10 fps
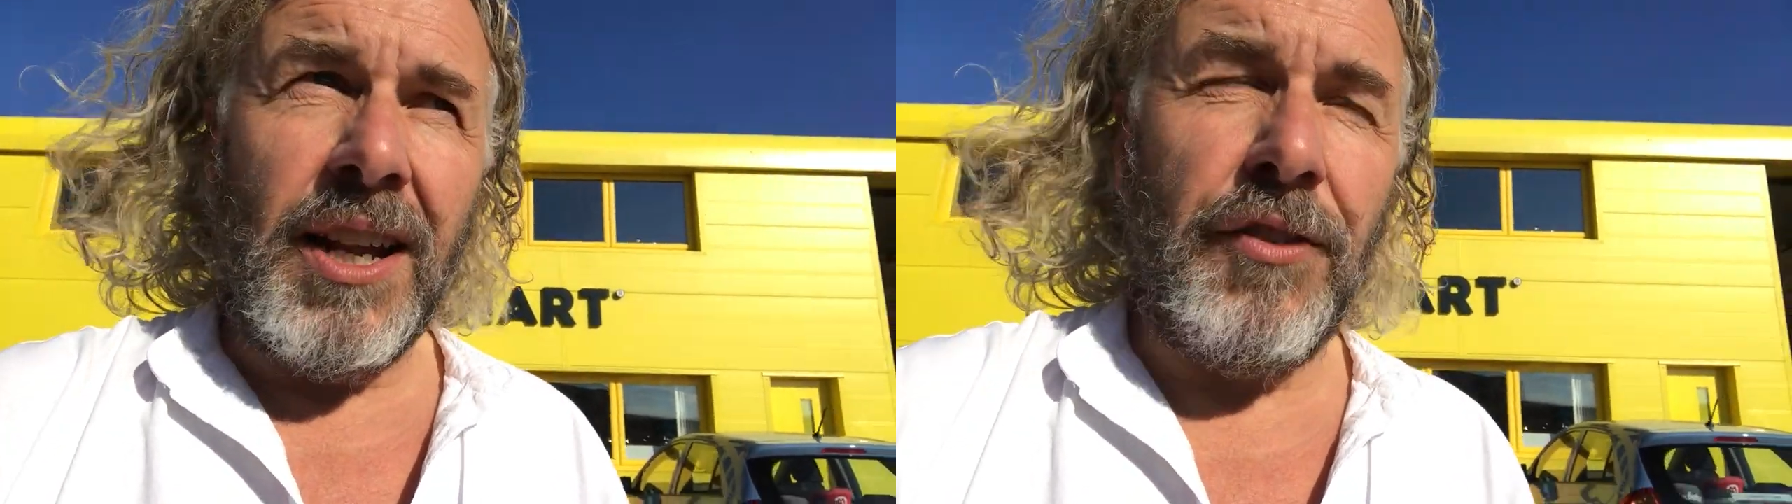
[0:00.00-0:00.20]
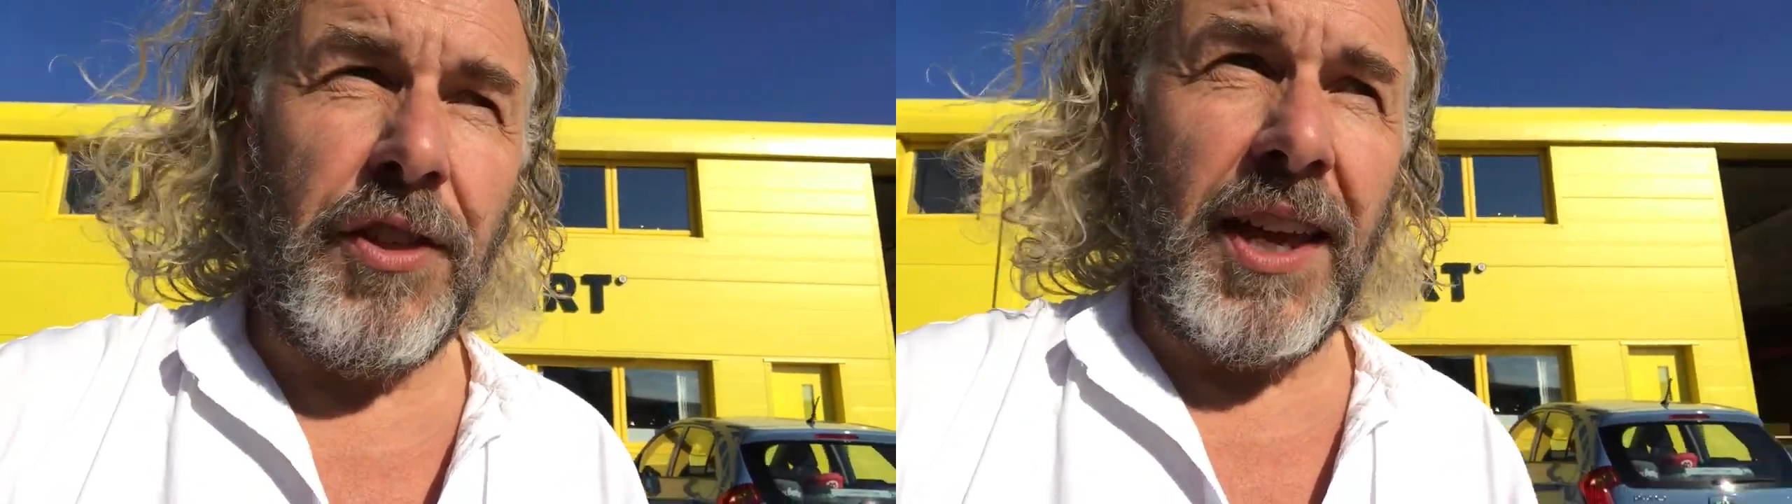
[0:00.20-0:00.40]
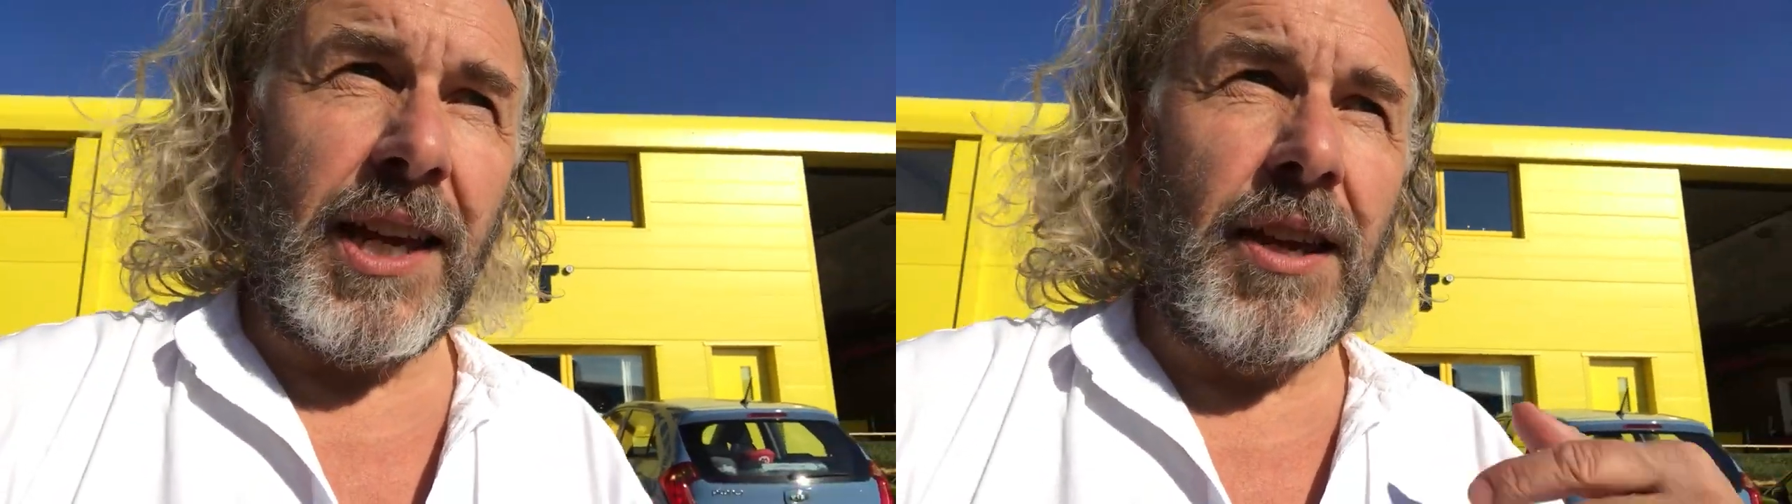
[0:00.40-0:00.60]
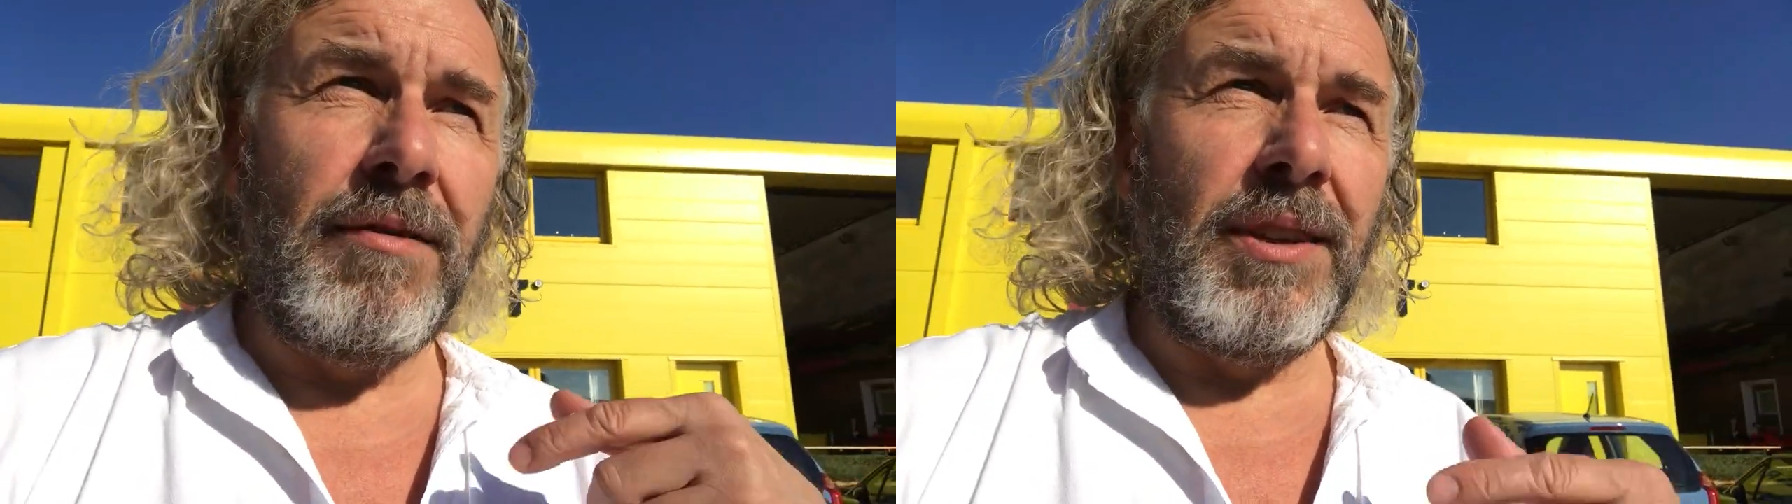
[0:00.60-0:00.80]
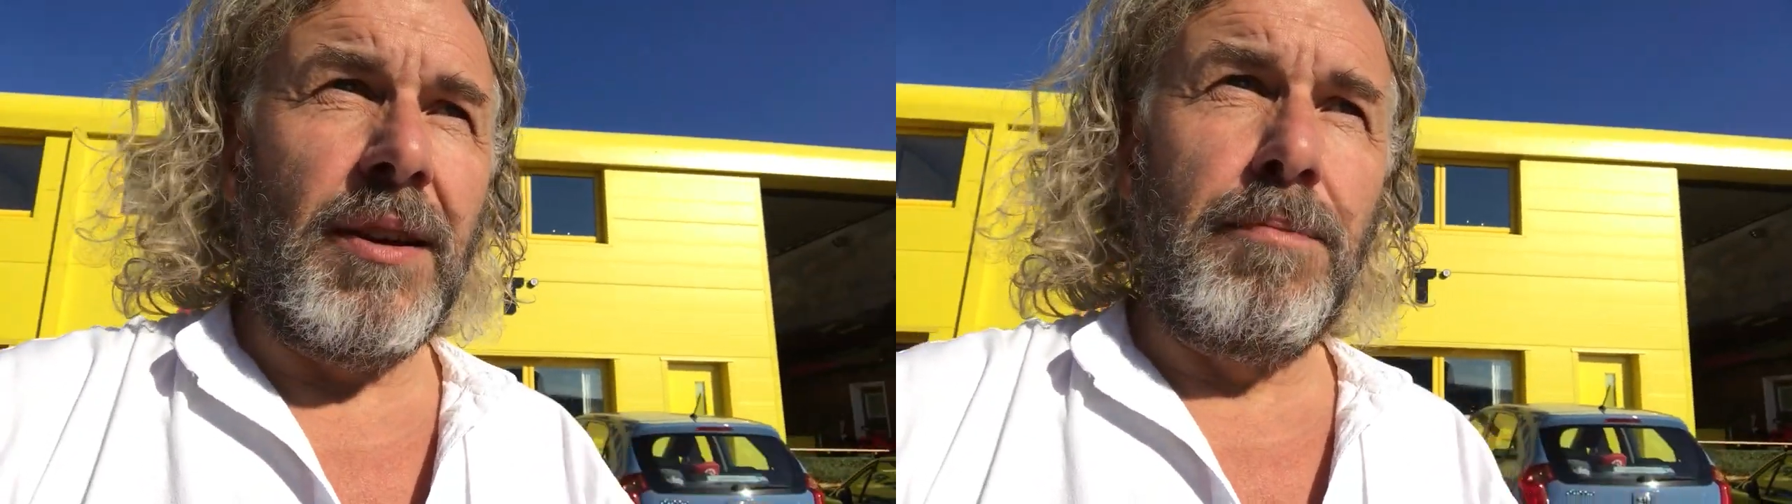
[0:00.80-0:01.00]
and if you think
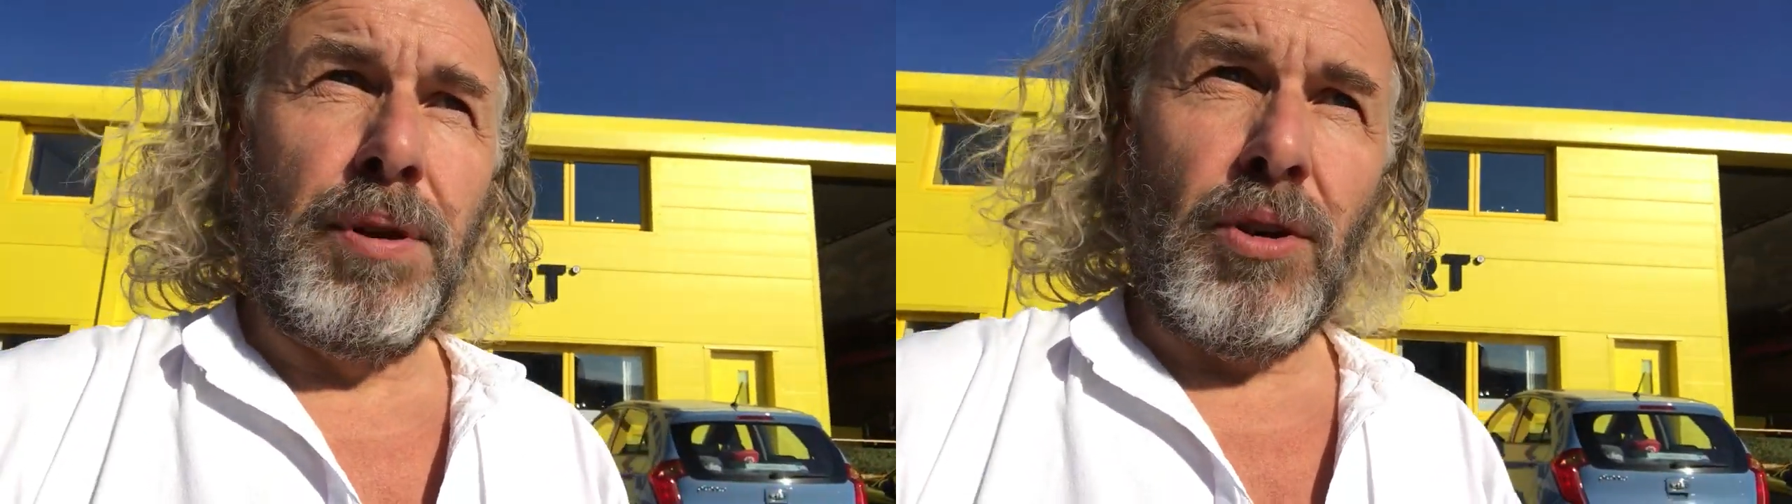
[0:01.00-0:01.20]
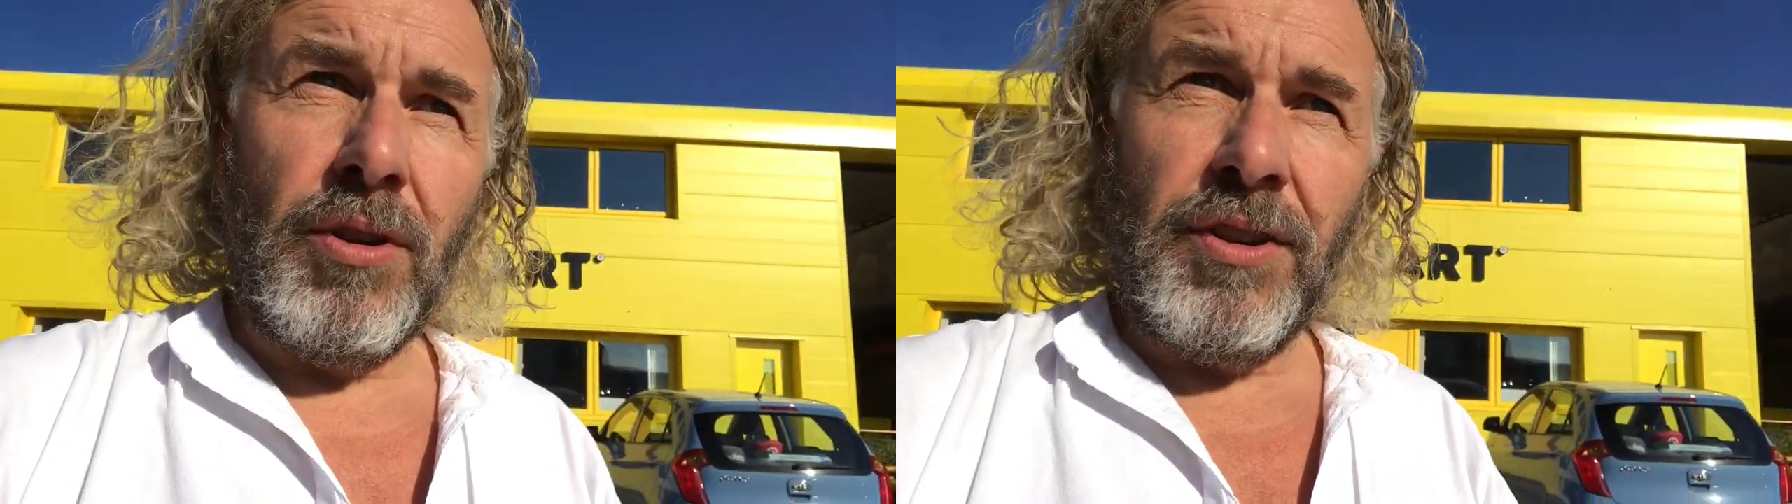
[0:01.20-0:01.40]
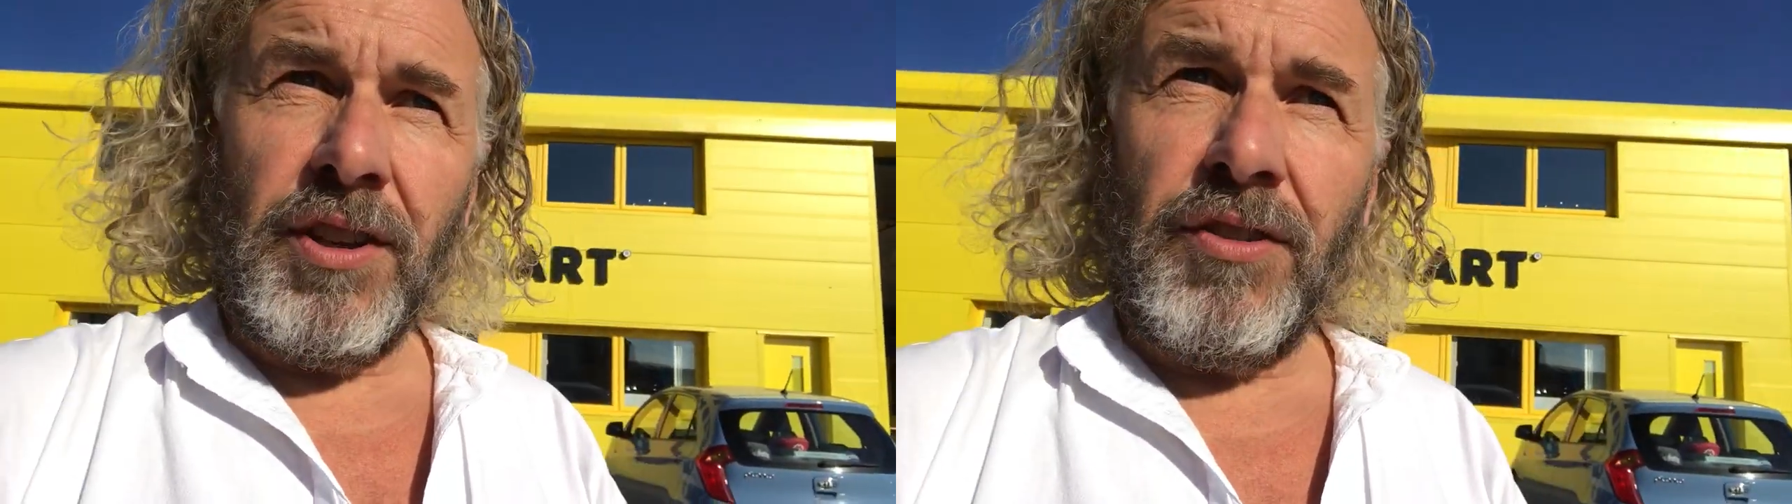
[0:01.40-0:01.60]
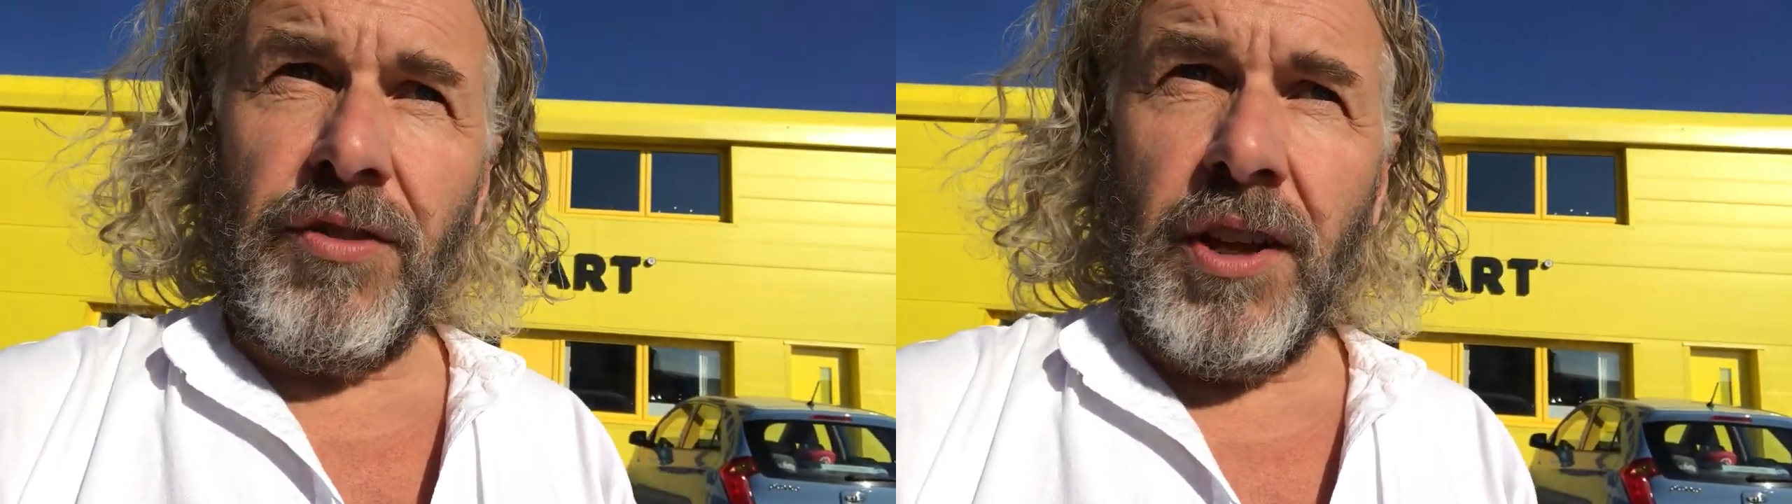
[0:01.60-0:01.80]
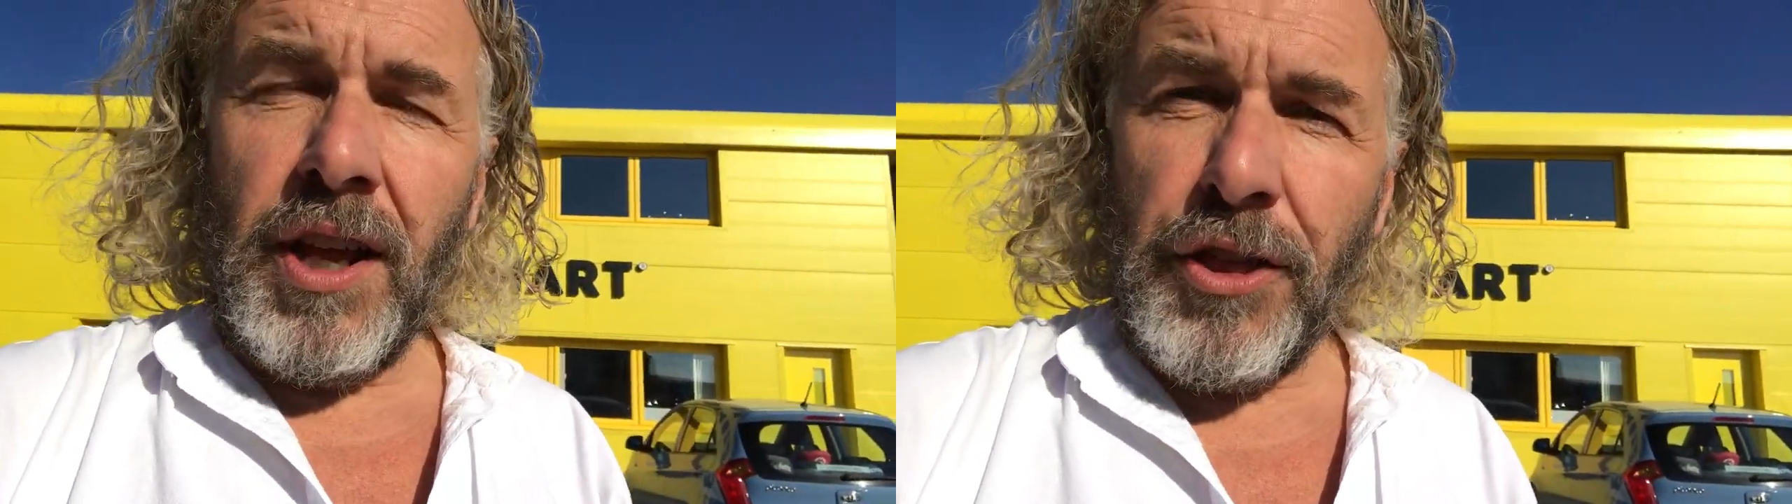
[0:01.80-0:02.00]
your, your plug
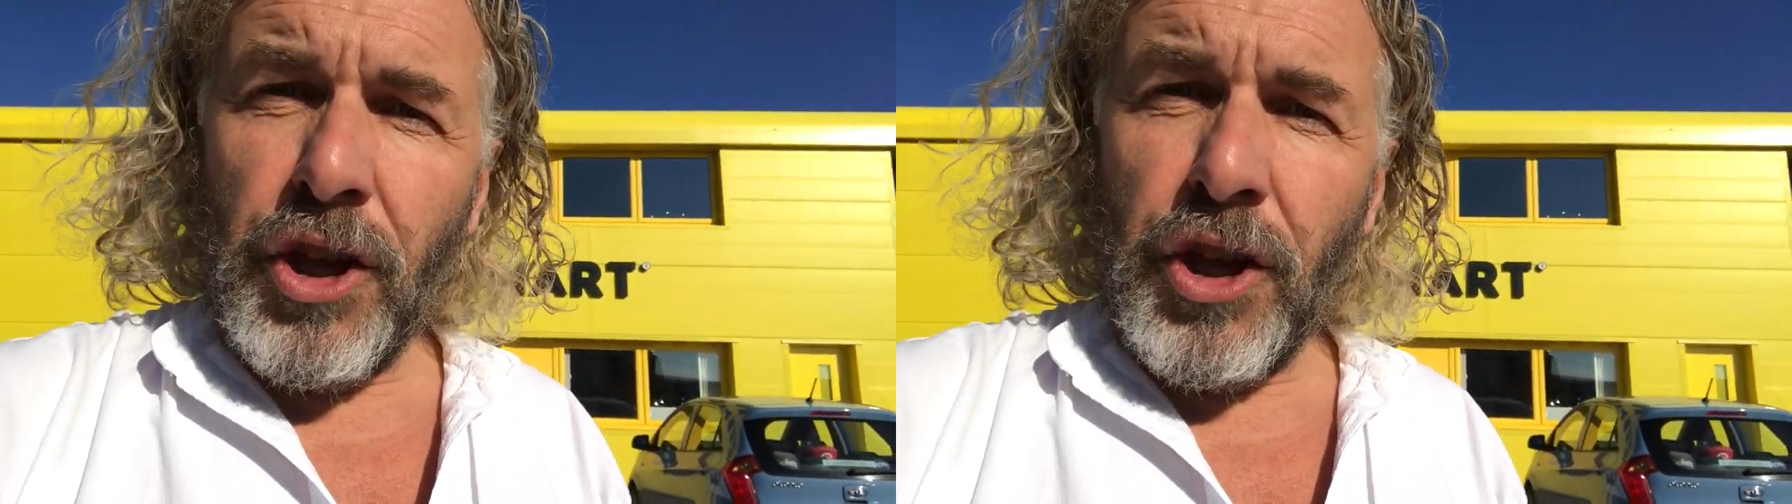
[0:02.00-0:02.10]
is uh,